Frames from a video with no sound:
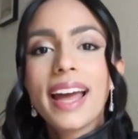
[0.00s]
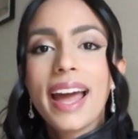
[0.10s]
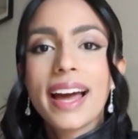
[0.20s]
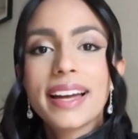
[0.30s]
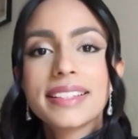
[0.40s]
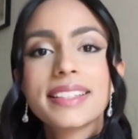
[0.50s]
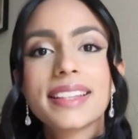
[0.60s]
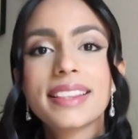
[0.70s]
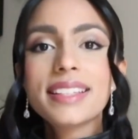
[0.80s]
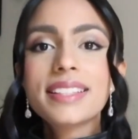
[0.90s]
And
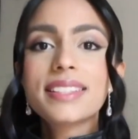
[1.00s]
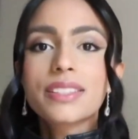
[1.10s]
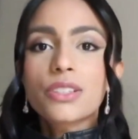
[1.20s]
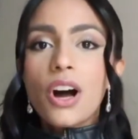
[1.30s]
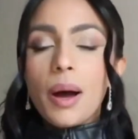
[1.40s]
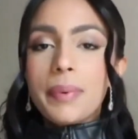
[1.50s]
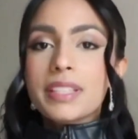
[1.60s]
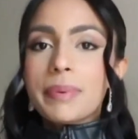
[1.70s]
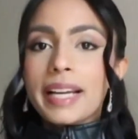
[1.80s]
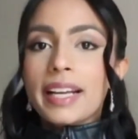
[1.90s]
this top
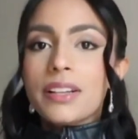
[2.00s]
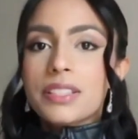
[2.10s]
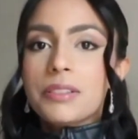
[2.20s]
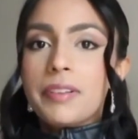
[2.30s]
is by Kelsey